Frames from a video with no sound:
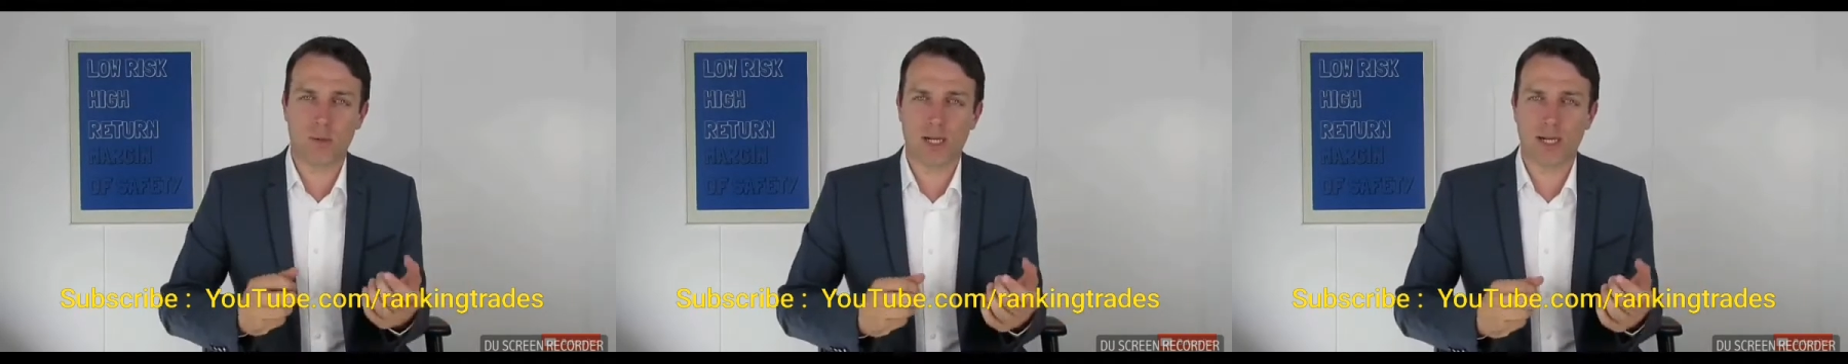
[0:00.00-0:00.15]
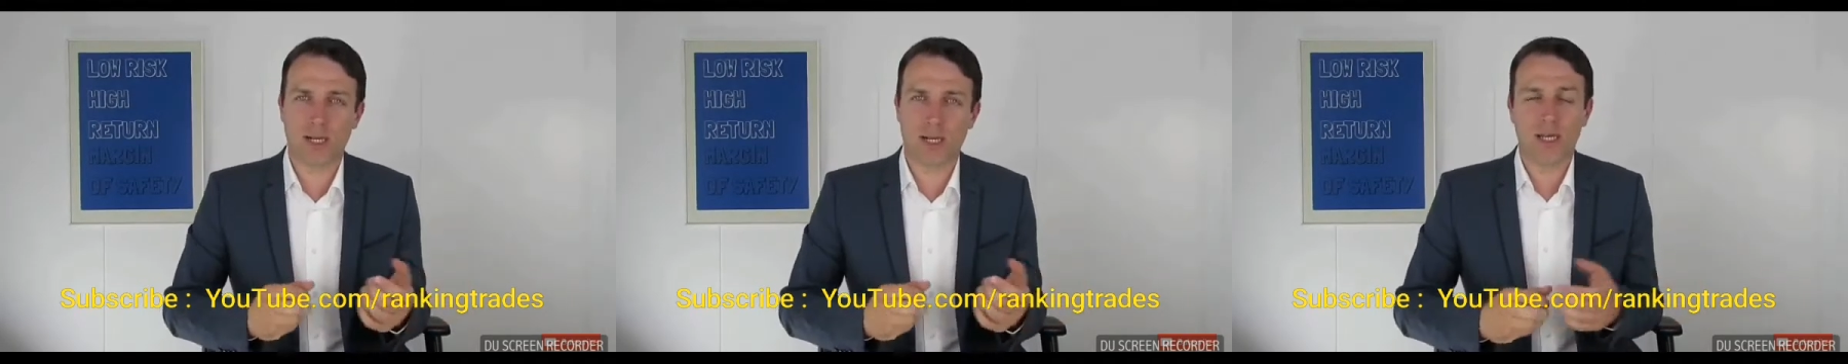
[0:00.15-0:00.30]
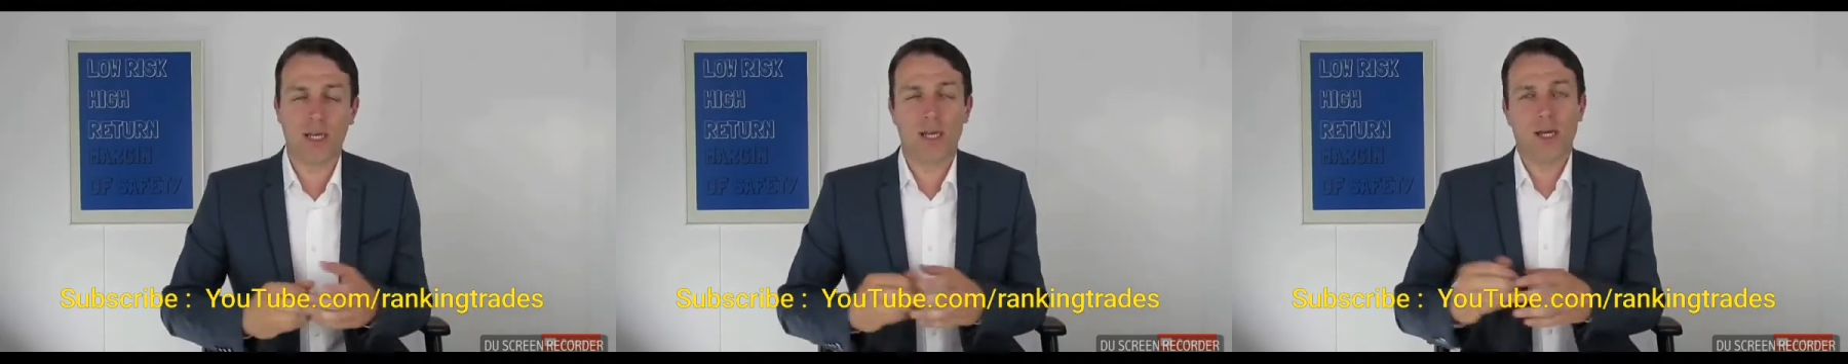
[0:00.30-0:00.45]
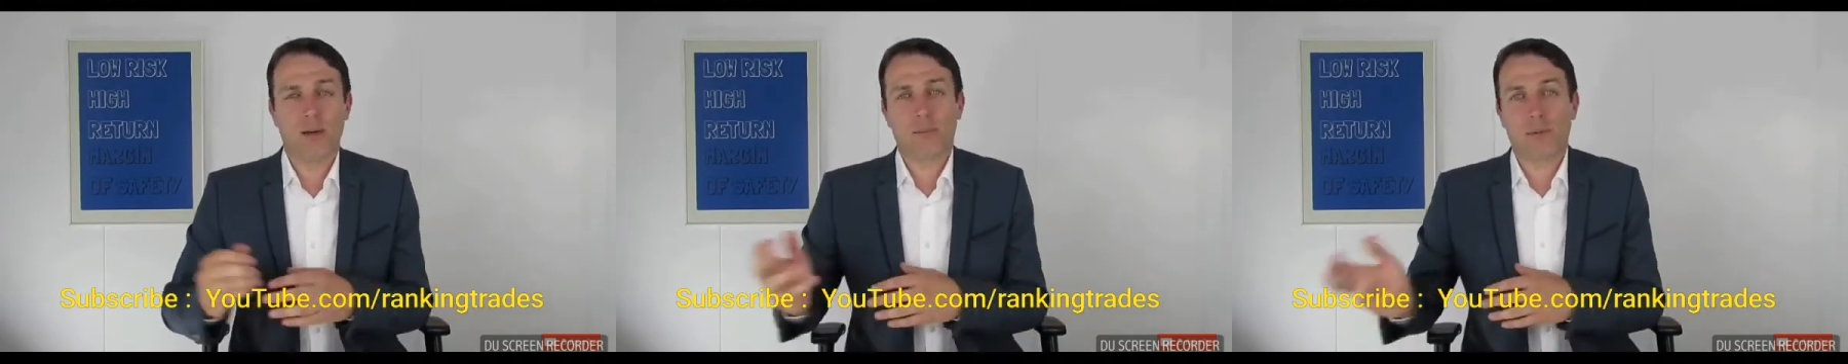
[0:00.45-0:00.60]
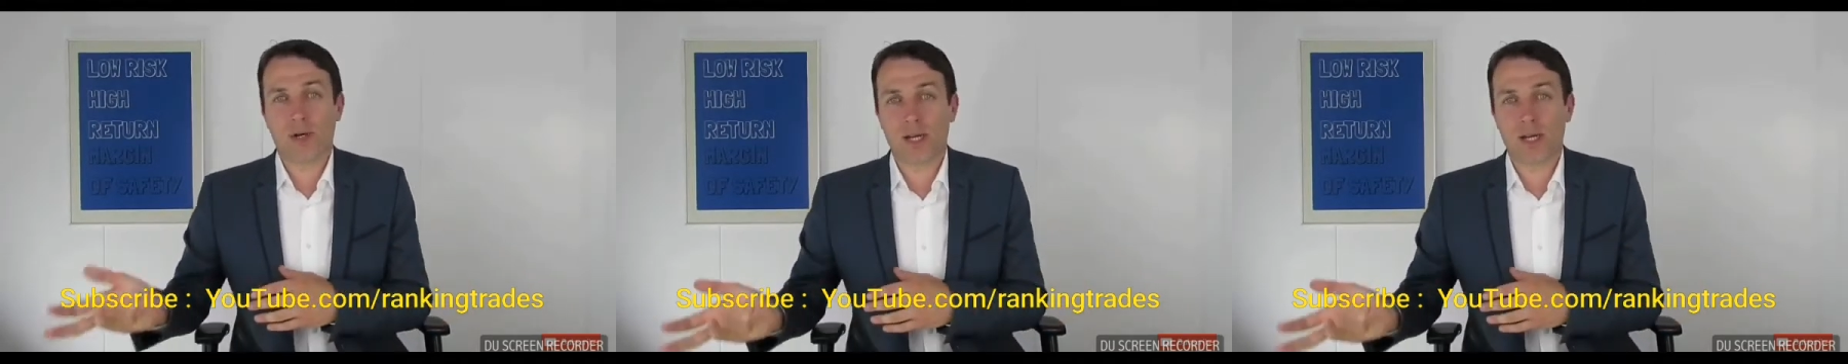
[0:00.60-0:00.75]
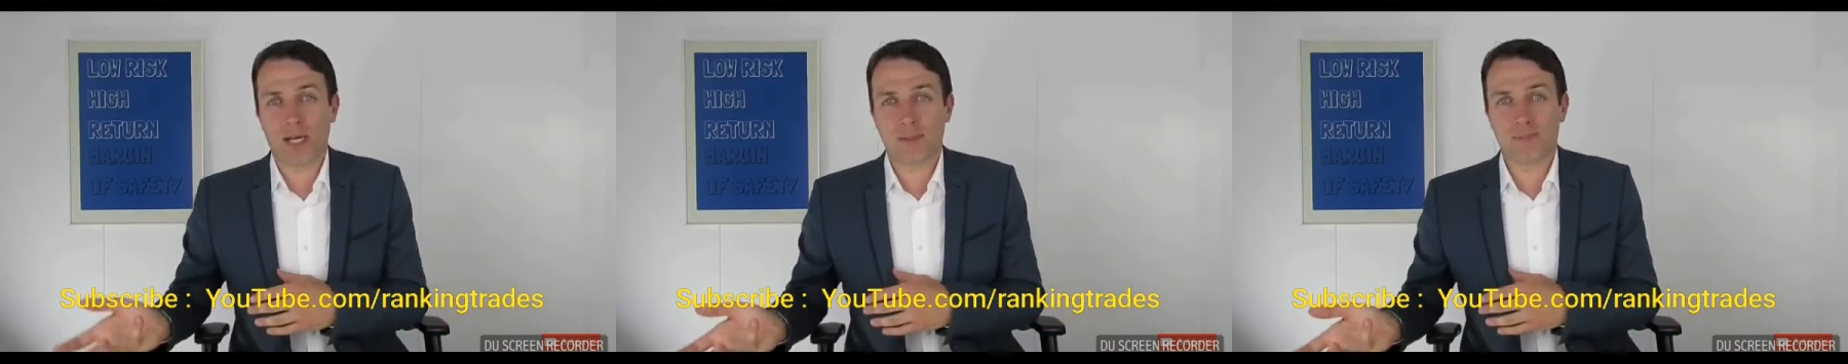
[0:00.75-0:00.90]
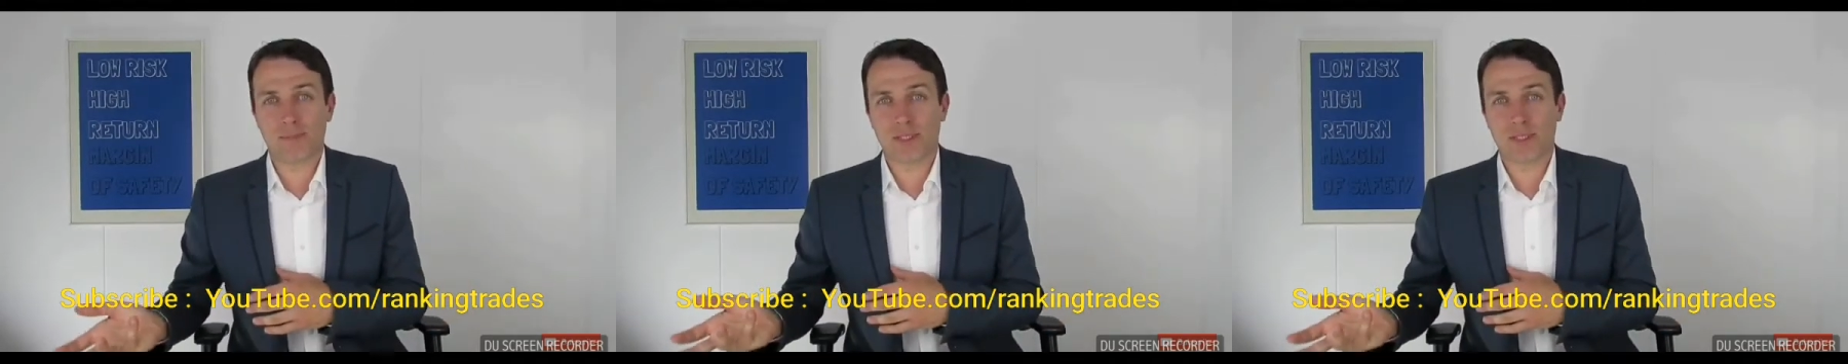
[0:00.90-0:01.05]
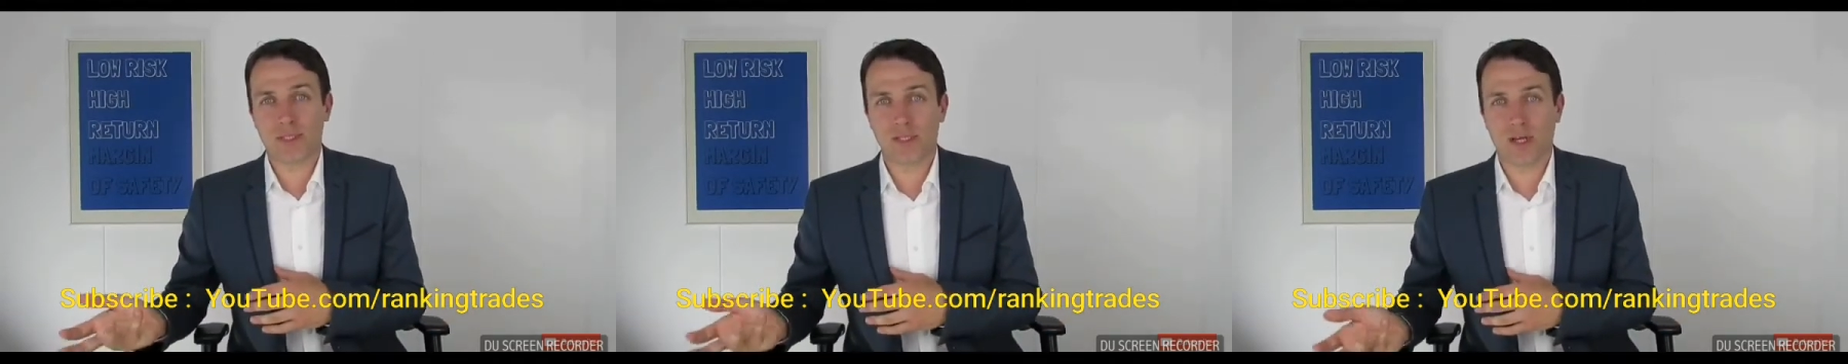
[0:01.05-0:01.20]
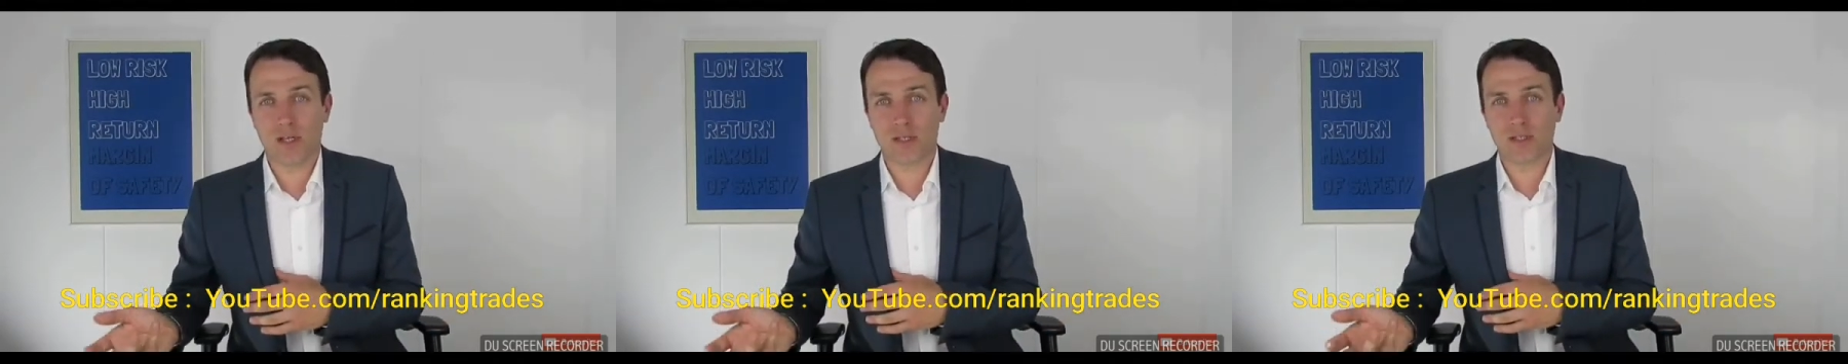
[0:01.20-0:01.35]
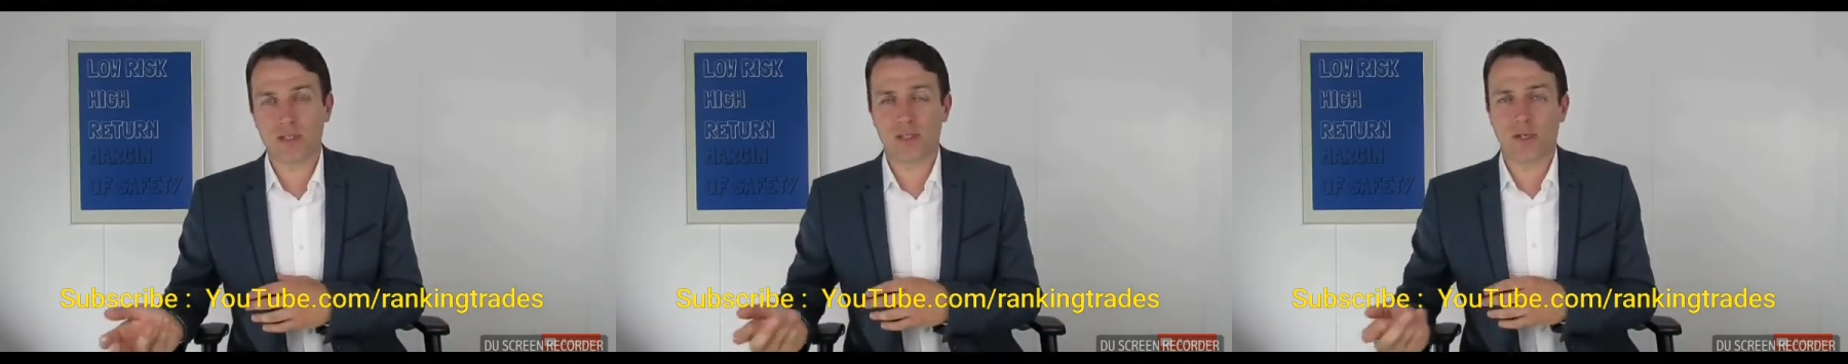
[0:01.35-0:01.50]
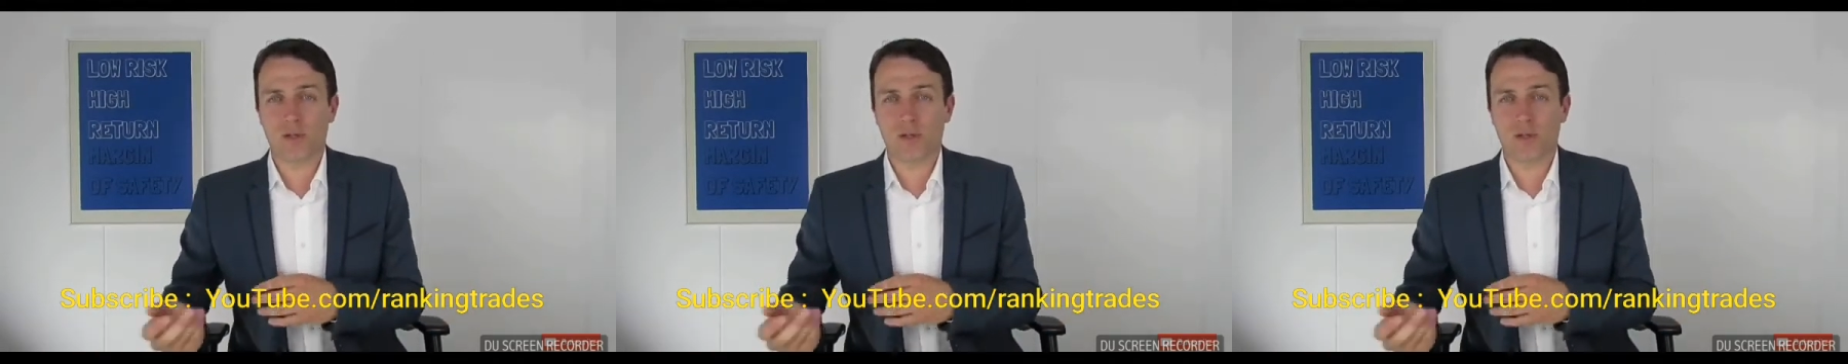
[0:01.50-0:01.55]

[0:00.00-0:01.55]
one, perhaps not.